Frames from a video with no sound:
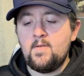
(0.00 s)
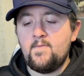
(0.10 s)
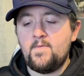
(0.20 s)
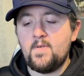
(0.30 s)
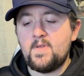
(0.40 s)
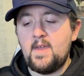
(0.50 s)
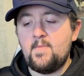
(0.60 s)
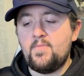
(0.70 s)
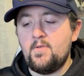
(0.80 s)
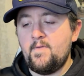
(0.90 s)
For
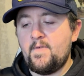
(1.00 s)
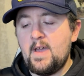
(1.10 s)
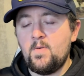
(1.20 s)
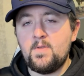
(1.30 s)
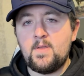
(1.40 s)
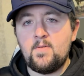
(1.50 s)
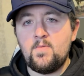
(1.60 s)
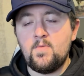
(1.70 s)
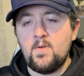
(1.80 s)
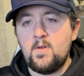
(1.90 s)
example, if I were
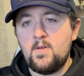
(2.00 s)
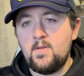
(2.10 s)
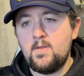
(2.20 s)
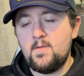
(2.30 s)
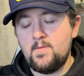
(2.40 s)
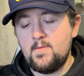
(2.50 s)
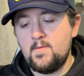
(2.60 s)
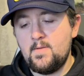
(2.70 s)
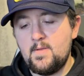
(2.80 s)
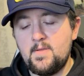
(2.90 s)
to,
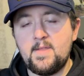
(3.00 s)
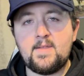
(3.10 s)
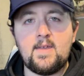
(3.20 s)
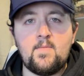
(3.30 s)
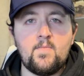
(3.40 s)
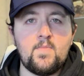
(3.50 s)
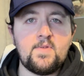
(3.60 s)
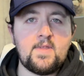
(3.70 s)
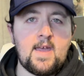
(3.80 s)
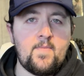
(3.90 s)
let's say,
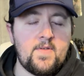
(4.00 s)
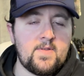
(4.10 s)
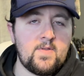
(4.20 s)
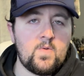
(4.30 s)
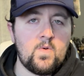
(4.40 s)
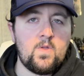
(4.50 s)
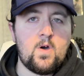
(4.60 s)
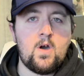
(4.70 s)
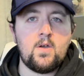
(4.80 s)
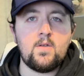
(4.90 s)
stab this into a
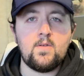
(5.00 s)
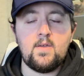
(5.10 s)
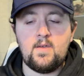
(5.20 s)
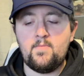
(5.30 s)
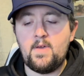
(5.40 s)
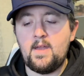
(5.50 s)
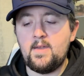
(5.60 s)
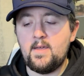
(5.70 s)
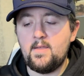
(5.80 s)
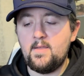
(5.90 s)
log and bend it,